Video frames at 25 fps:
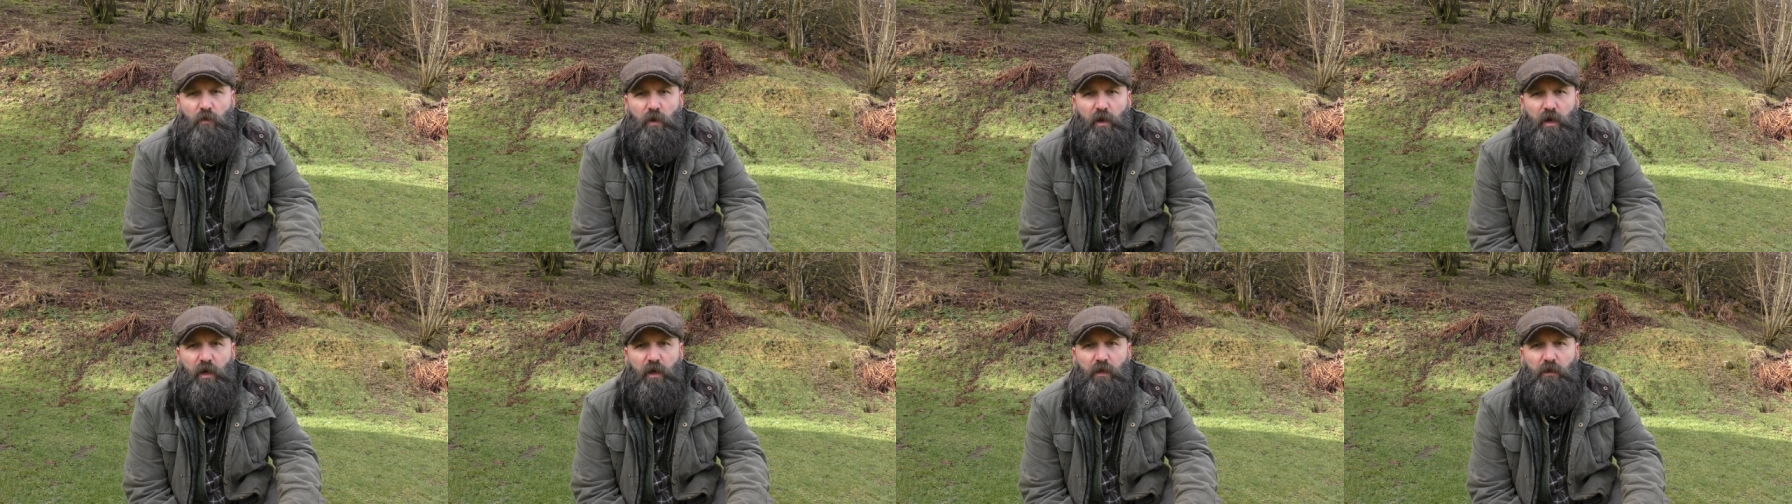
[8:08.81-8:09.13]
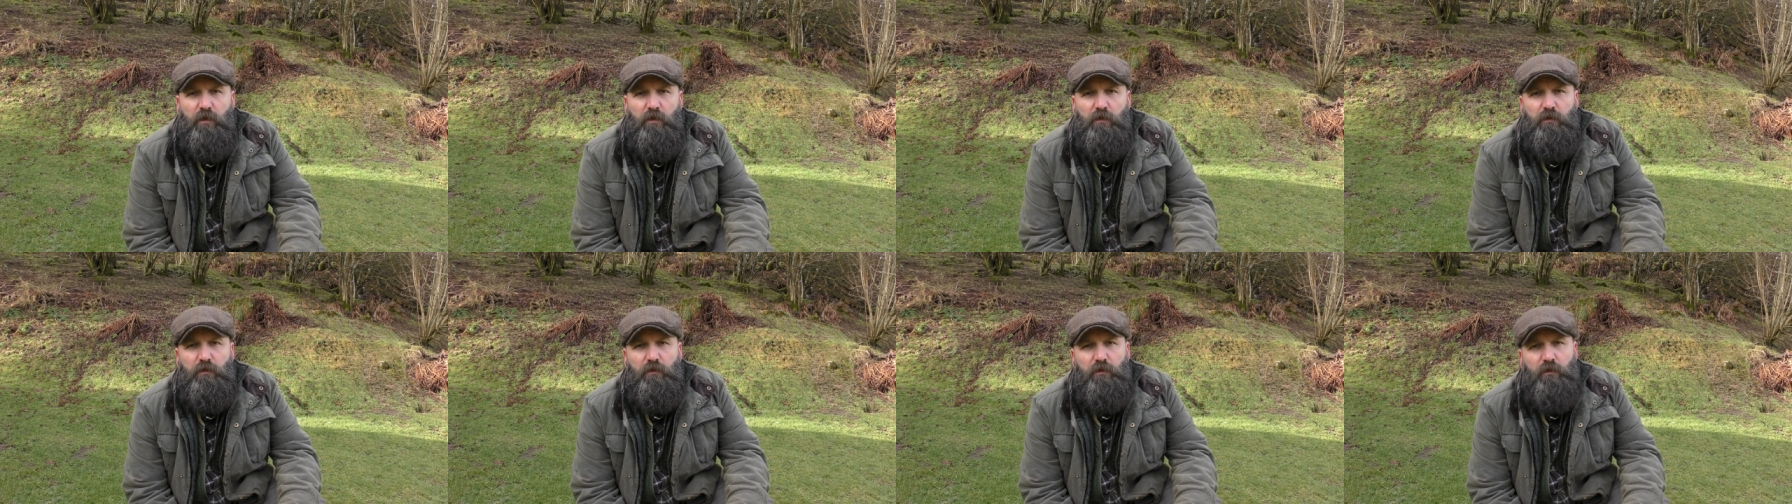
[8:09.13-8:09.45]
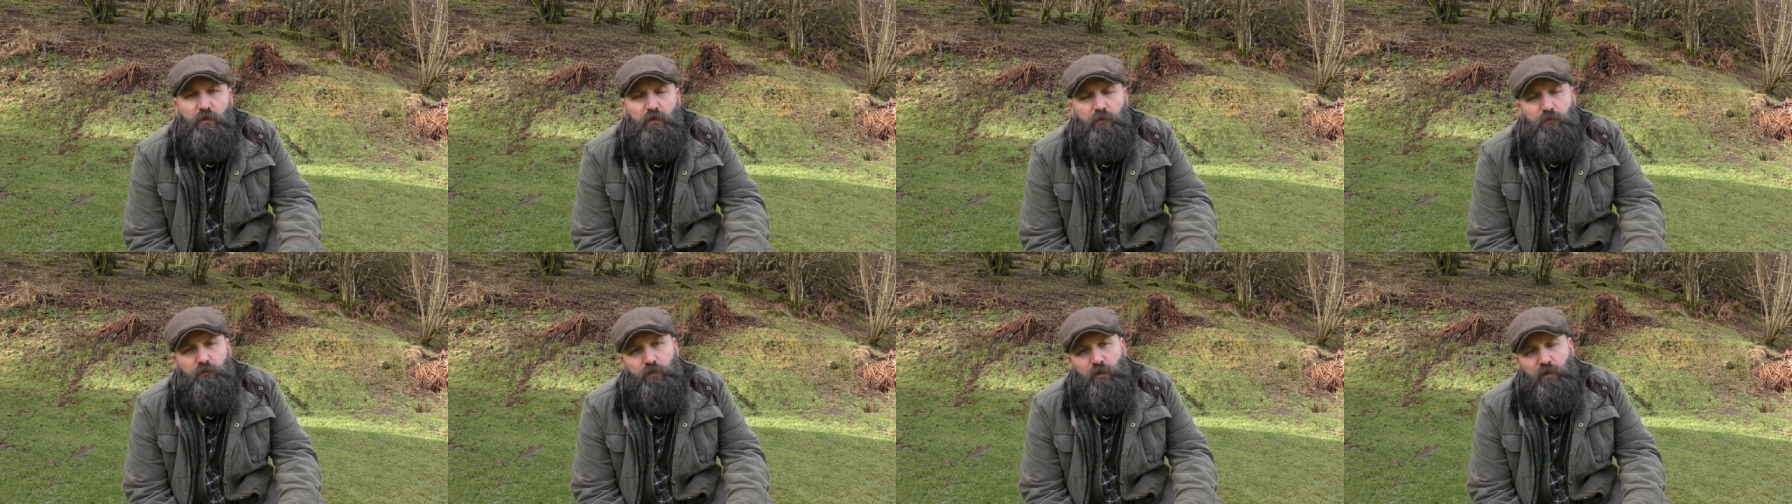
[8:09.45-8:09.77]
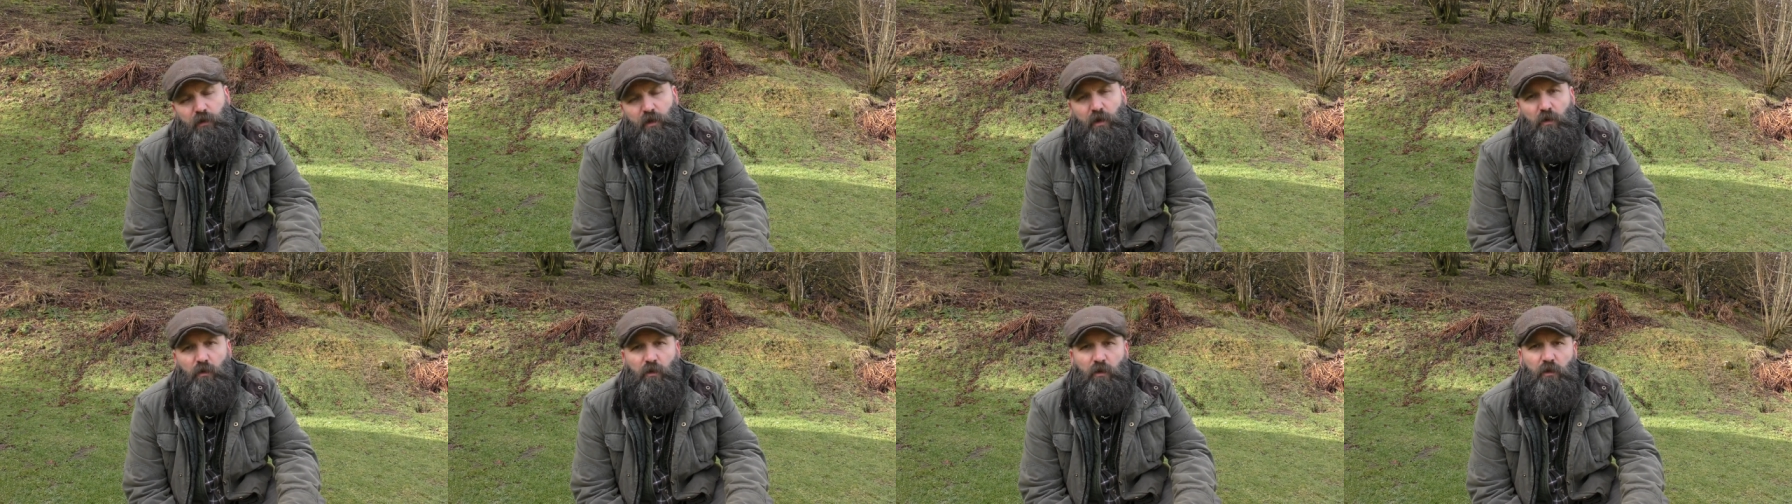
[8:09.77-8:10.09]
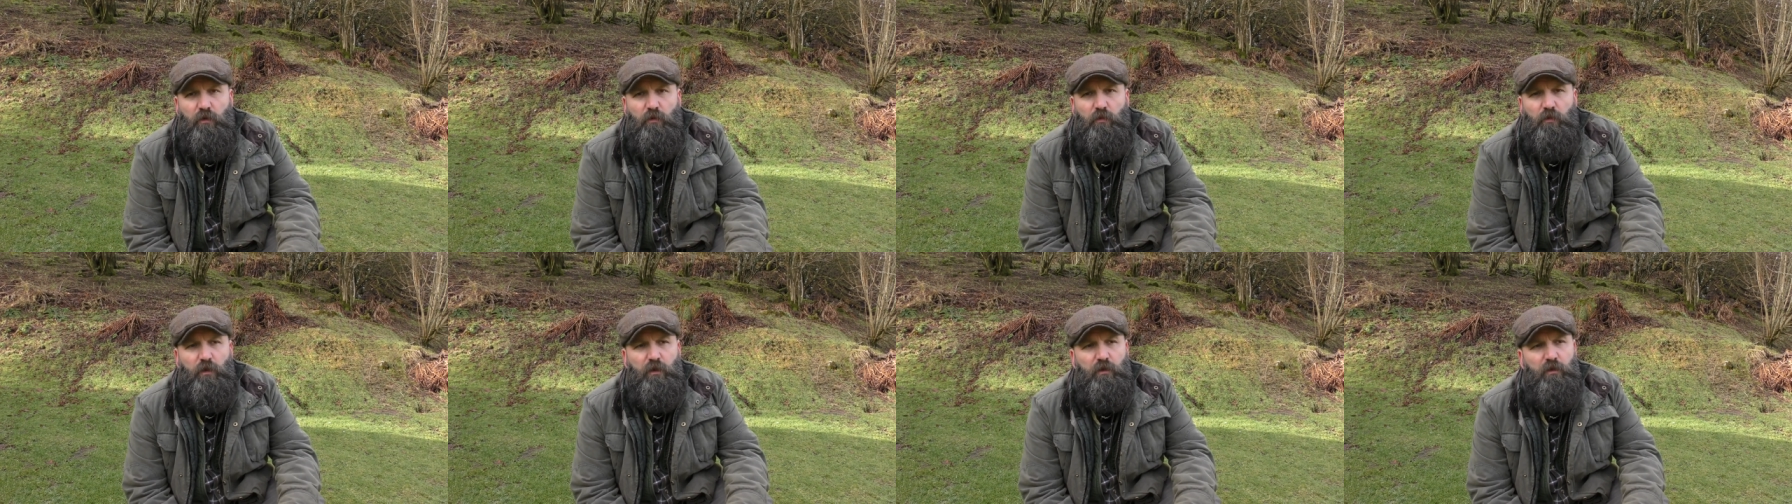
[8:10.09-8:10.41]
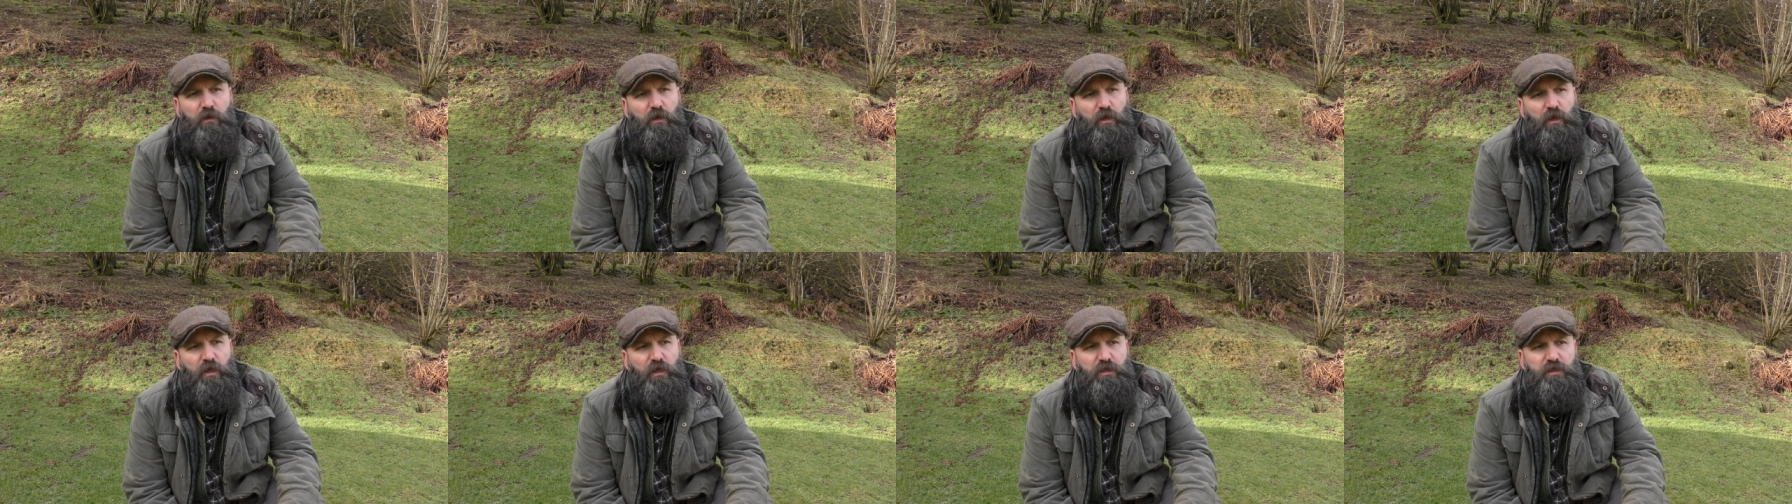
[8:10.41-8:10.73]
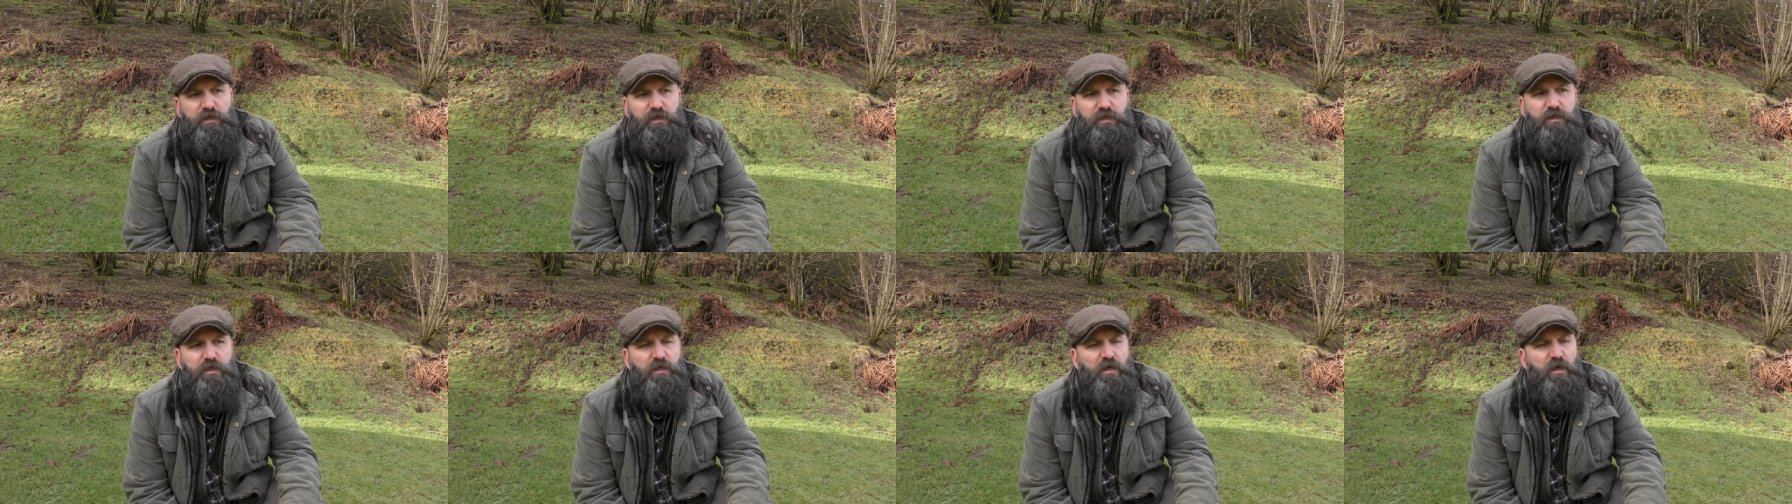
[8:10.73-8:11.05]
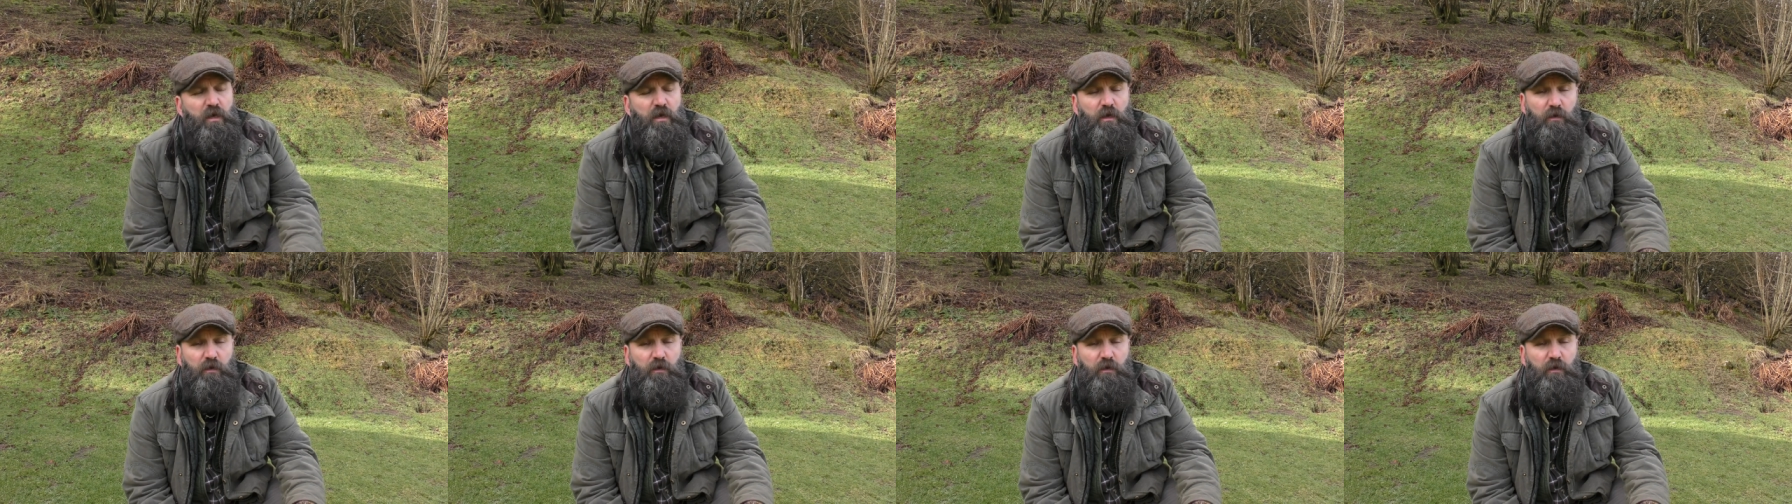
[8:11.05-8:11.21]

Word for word: while, but how long will they last?